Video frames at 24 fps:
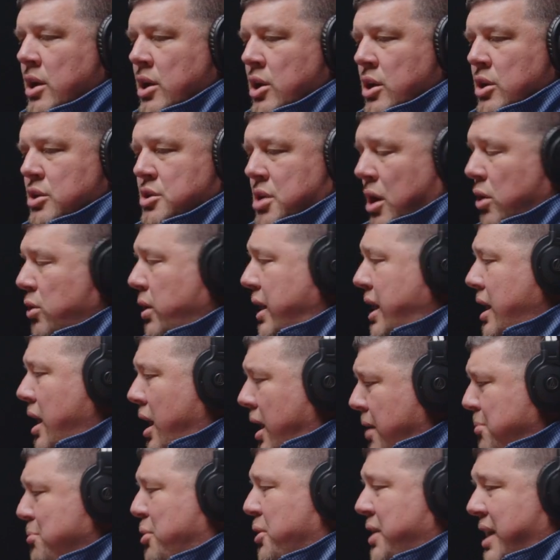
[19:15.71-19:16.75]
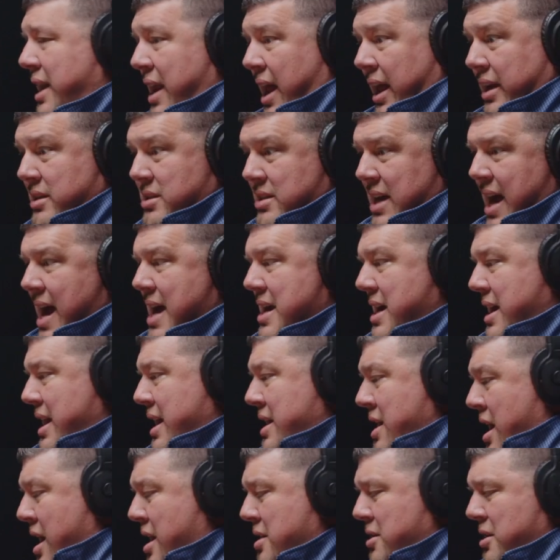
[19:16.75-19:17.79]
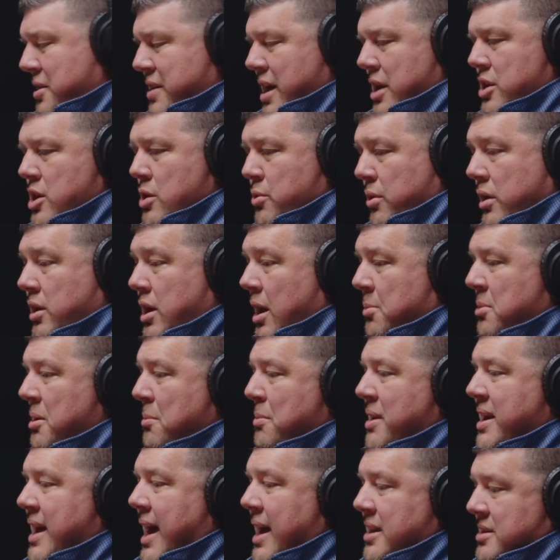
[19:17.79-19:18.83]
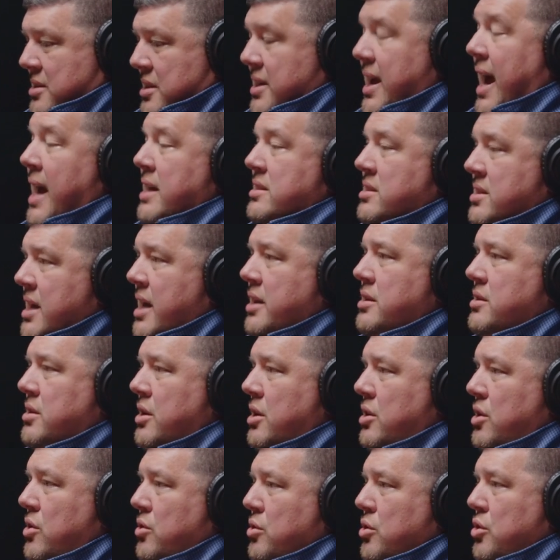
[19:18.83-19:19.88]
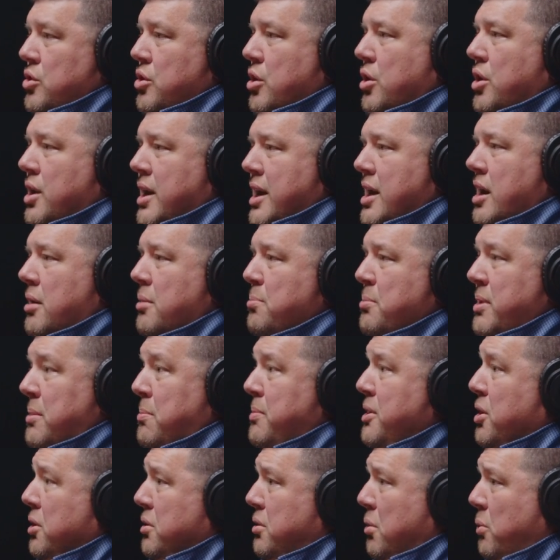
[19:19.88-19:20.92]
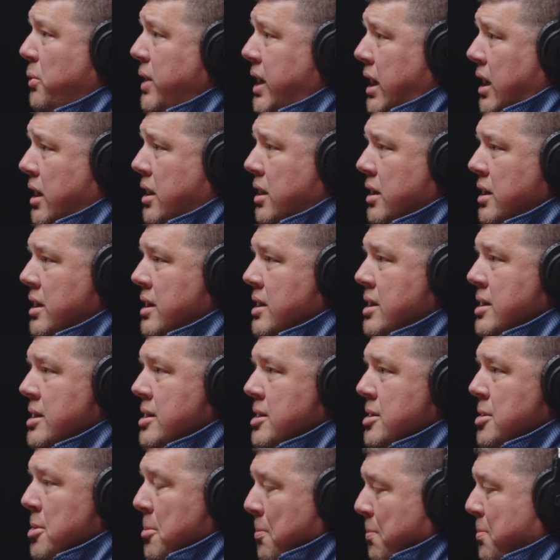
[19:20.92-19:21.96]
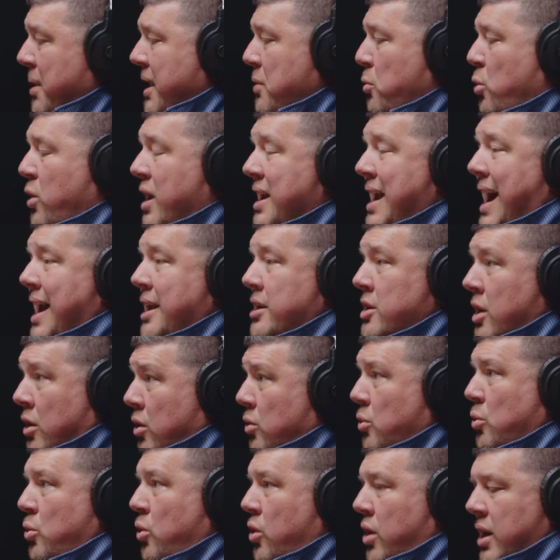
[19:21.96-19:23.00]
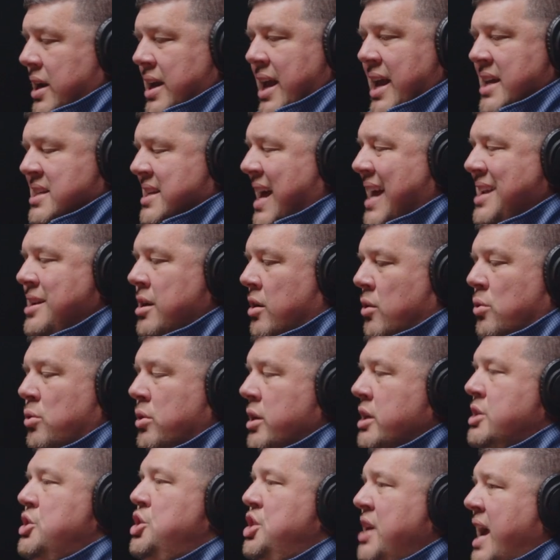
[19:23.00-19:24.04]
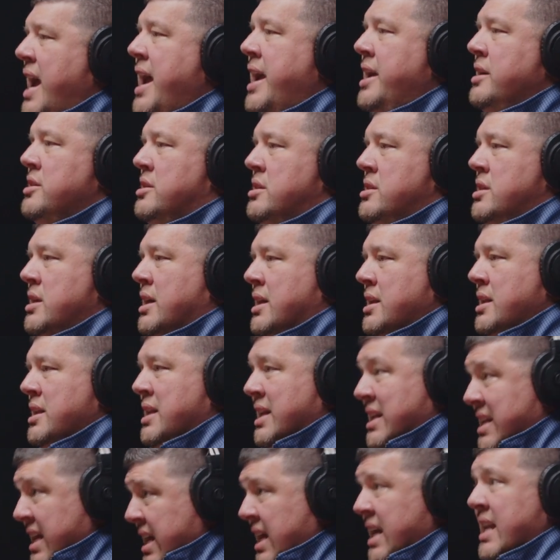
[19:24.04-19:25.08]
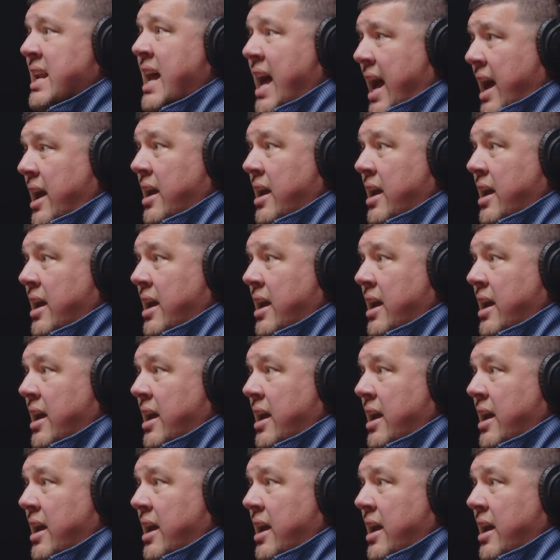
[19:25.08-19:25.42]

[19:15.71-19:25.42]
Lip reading: totally humbled and excited and honored that you were coming. But I said to you, you're going to help me build the week. But what I don't want to change the DNA.